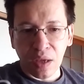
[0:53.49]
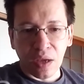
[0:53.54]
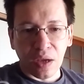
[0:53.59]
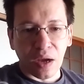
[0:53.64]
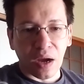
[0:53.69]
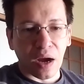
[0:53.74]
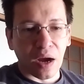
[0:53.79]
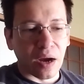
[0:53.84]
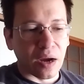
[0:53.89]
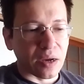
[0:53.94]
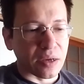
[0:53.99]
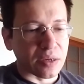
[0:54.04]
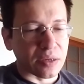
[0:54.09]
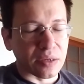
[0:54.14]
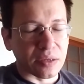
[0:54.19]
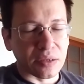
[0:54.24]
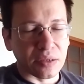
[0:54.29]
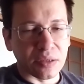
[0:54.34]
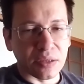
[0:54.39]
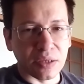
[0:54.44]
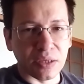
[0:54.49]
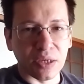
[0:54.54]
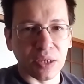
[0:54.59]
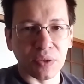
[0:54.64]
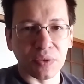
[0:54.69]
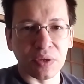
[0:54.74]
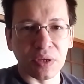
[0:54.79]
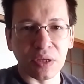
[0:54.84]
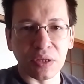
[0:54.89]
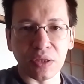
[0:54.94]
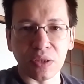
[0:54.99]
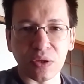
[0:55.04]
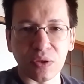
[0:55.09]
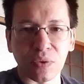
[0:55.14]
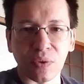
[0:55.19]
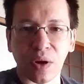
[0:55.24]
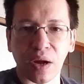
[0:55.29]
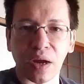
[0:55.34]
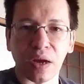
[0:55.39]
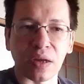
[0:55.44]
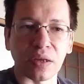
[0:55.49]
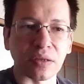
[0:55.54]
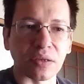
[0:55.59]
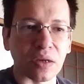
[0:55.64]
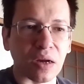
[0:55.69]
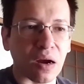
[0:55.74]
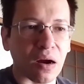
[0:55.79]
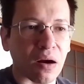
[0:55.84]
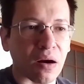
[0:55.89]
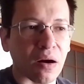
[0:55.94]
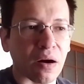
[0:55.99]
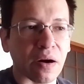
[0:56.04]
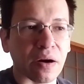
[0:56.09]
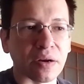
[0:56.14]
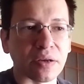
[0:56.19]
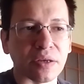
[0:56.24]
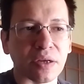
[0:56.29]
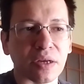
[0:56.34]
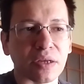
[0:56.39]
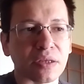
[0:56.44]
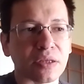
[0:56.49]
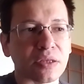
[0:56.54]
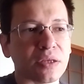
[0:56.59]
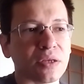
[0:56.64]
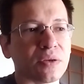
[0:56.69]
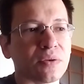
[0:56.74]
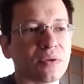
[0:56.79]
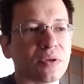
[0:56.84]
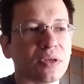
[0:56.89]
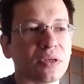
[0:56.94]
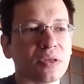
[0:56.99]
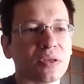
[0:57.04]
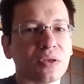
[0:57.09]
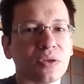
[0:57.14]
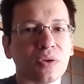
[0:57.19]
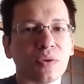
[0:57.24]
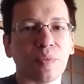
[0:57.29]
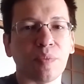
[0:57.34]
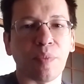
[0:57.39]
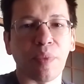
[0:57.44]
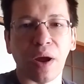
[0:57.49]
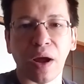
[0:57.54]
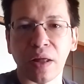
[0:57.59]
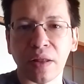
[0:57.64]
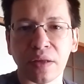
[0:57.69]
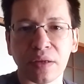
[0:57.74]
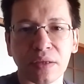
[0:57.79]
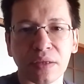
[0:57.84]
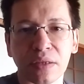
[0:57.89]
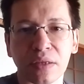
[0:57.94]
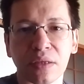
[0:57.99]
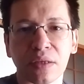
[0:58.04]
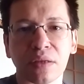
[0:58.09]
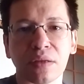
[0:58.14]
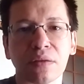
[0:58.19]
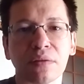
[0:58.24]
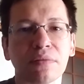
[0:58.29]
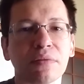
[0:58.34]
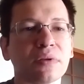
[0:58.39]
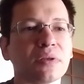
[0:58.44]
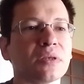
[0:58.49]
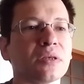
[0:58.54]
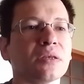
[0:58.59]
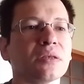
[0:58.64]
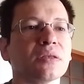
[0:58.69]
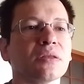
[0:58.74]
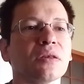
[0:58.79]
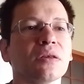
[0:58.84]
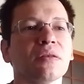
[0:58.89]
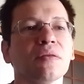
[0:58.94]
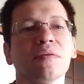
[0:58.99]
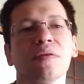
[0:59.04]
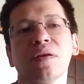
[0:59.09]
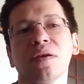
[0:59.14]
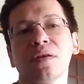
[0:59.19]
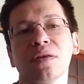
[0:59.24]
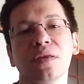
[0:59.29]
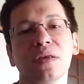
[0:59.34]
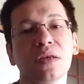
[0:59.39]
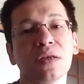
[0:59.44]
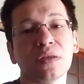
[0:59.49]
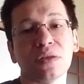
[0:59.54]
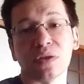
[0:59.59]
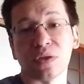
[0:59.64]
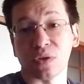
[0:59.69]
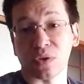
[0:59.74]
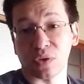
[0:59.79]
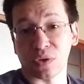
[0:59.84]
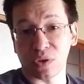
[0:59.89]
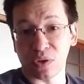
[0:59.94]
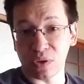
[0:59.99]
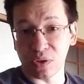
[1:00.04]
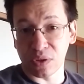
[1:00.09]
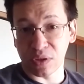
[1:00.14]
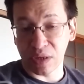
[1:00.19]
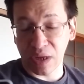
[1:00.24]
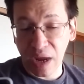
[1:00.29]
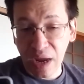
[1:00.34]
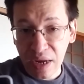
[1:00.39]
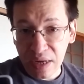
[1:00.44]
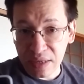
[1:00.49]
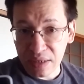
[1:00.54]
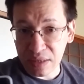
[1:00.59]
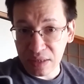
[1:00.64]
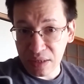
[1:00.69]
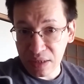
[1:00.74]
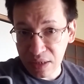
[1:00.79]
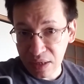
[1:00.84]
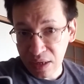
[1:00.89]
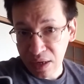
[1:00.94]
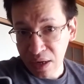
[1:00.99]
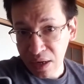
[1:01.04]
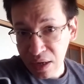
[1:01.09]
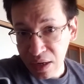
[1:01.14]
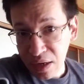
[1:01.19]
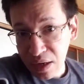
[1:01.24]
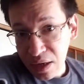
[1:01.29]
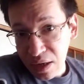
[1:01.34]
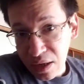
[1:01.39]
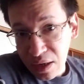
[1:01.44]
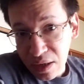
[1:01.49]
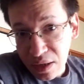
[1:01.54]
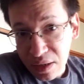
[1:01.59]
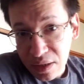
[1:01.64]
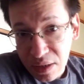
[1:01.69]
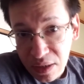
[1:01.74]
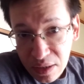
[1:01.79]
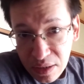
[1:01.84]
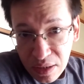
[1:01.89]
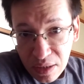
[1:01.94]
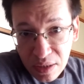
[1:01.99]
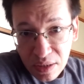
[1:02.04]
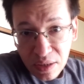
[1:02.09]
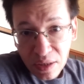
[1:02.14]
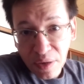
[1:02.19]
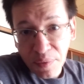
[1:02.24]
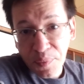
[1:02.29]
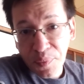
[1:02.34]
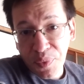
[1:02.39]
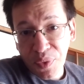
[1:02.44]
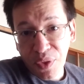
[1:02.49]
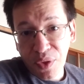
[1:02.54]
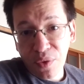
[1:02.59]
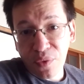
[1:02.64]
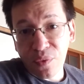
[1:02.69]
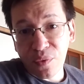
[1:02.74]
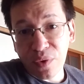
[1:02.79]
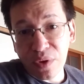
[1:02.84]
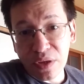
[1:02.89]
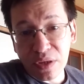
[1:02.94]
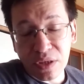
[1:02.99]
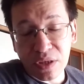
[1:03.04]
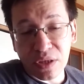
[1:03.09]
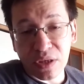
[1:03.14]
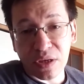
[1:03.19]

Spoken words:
I still need to add art, I still need to balance the system, I need to test the system, which